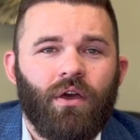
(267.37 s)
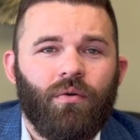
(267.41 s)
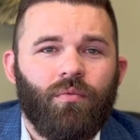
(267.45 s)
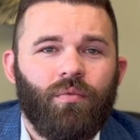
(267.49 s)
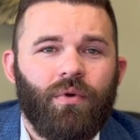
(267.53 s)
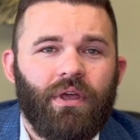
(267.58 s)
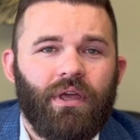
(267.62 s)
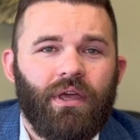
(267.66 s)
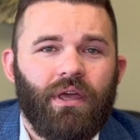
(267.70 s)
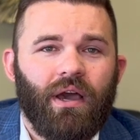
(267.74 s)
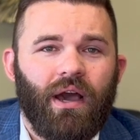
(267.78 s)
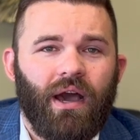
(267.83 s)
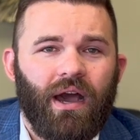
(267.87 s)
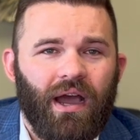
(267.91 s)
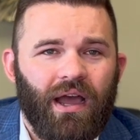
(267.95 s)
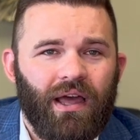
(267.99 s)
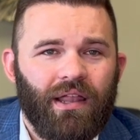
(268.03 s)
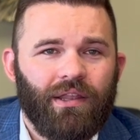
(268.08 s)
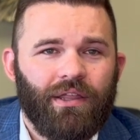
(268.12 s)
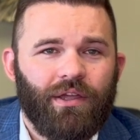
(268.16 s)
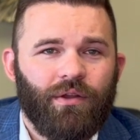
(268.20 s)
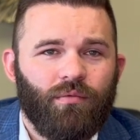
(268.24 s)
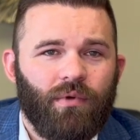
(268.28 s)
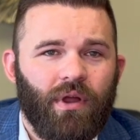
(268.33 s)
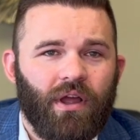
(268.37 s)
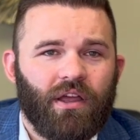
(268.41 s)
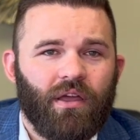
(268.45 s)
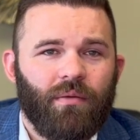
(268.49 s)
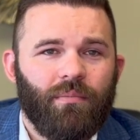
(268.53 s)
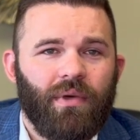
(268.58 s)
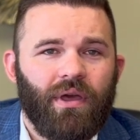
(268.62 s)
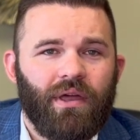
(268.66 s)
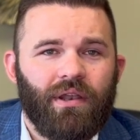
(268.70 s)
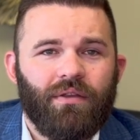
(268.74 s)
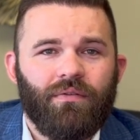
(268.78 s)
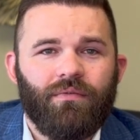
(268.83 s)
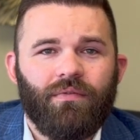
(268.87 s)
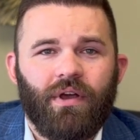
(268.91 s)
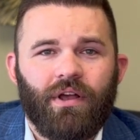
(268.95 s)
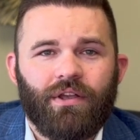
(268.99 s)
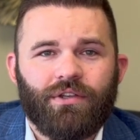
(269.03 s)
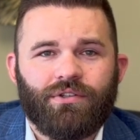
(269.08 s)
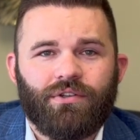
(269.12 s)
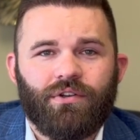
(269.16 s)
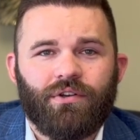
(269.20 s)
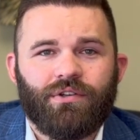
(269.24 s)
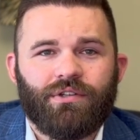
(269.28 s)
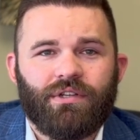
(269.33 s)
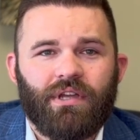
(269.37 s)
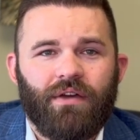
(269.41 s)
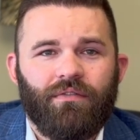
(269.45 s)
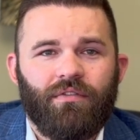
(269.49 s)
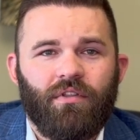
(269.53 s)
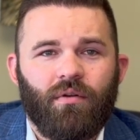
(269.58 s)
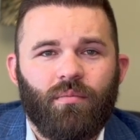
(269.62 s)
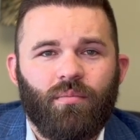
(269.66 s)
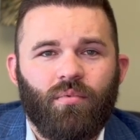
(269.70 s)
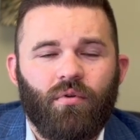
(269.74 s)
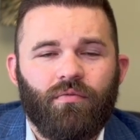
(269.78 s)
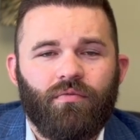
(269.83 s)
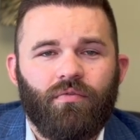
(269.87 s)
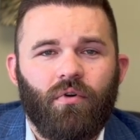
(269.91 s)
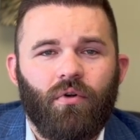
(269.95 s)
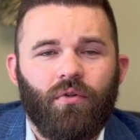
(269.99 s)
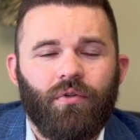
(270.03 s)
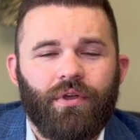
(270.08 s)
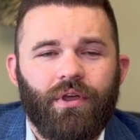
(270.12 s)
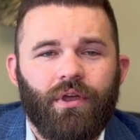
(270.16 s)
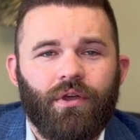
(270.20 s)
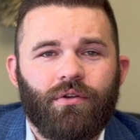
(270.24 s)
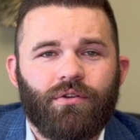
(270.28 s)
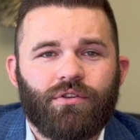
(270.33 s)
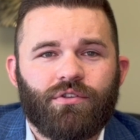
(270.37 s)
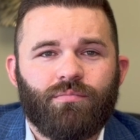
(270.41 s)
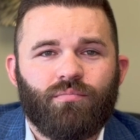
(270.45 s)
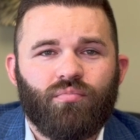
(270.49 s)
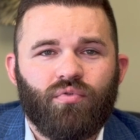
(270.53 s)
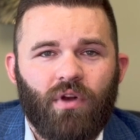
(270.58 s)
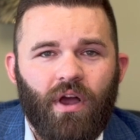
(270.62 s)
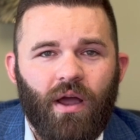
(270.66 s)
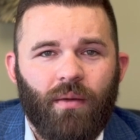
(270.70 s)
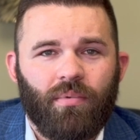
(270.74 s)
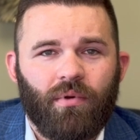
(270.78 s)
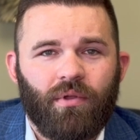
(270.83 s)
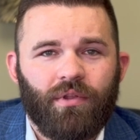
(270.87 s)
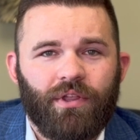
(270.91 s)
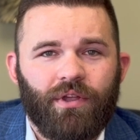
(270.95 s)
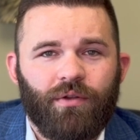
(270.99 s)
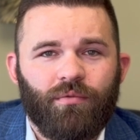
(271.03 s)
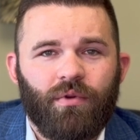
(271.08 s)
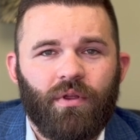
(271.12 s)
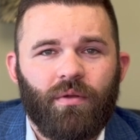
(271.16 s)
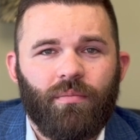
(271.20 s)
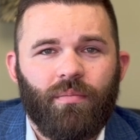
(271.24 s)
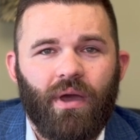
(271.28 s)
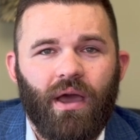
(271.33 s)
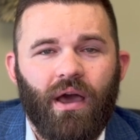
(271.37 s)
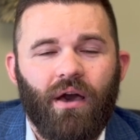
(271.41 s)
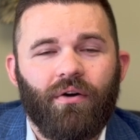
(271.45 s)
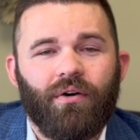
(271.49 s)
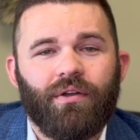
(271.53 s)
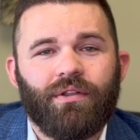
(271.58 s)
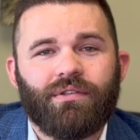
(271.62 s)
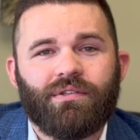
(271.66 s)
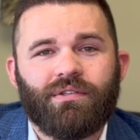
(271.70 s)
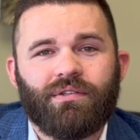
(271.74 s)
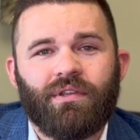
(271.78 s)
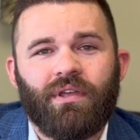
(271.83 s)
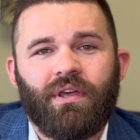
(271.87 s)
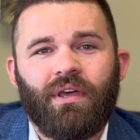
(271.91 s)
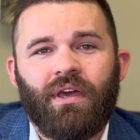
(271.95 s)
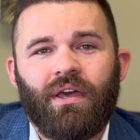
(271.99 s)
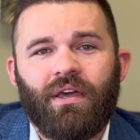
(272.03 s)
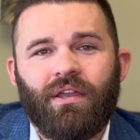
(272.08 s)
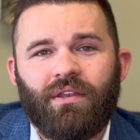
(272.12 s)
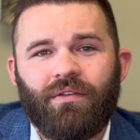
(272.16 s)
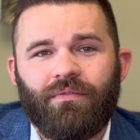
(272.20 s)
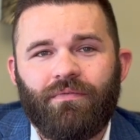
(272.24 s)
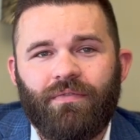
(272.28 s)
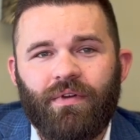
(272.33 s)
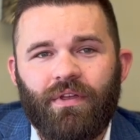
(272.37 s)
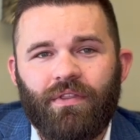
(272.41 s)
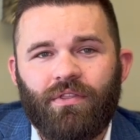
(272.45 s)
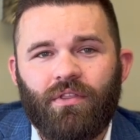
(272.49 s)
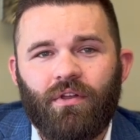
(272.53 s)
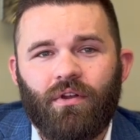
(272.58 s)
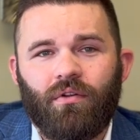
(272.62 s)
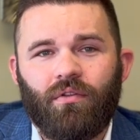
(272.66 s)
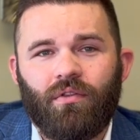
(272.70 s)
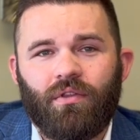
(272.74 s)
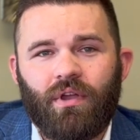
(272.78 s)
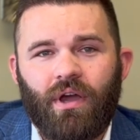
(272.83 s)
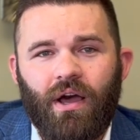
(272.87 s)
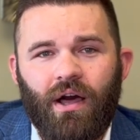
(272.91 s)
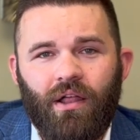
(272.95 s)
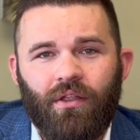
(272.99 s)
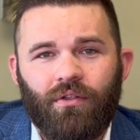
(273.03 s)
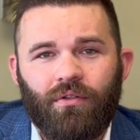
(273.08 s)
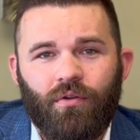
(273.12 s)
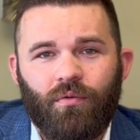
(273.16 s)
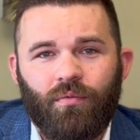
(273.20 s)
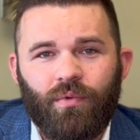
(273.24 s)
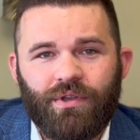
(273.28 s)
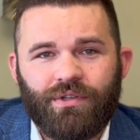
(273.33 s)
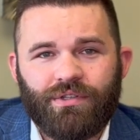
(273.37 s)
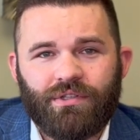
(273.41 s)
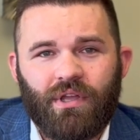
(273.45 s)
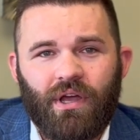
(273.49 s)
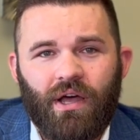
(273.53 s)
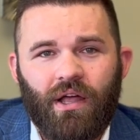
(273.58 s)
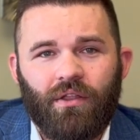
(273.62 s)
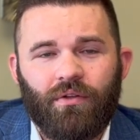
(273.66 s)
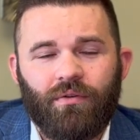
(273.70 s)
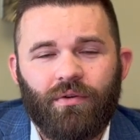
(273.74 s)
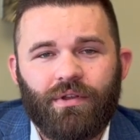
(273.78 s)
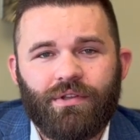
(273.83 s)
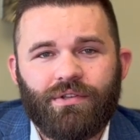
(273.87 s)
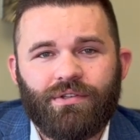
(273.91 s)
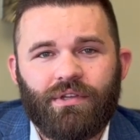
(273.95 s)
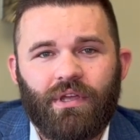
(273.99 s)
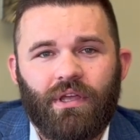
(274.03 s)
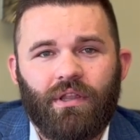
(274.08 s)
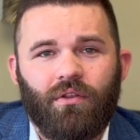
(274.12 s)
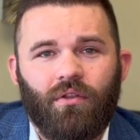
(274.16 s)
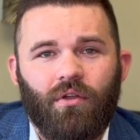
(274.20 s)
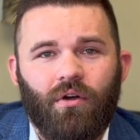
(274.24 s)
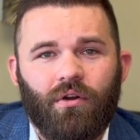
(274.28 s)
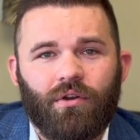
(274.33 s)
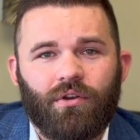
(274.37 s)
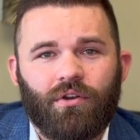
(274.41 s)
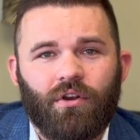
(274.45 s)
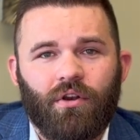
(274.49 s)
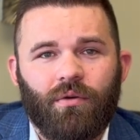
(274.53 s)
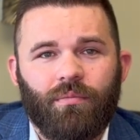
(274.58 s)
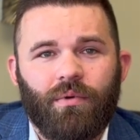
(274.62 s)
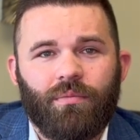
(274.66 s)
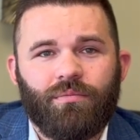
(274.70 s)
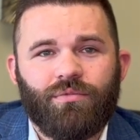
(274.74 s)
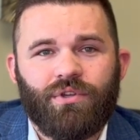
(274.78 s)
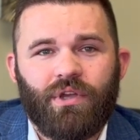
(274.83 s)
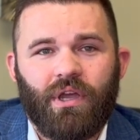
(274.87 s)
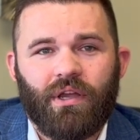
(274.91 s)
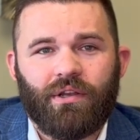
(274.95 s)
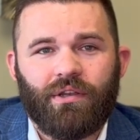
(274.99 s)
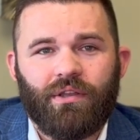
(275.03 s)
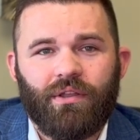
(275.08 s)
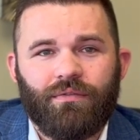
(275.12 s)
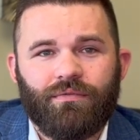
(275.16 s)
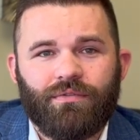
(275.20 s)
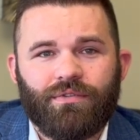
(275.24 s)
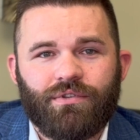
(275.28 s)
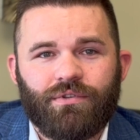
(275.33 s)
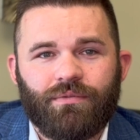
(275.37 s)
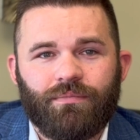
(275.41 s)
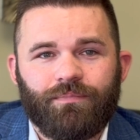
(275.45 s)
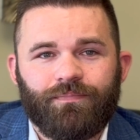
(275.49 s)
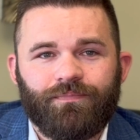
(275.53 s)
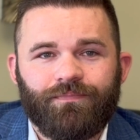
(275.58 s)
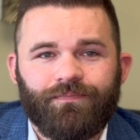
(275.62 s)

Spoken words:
we highly recommend investors have their portfolios properly rebalanced to fit their risk tolerance and long-term objectives.